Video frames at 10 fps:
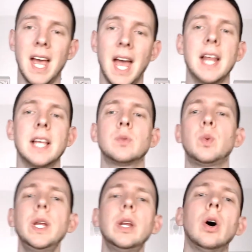And as
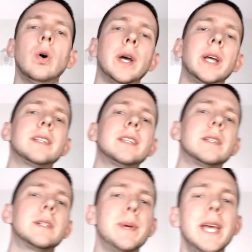we know it,
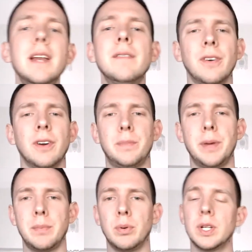speaking in front of people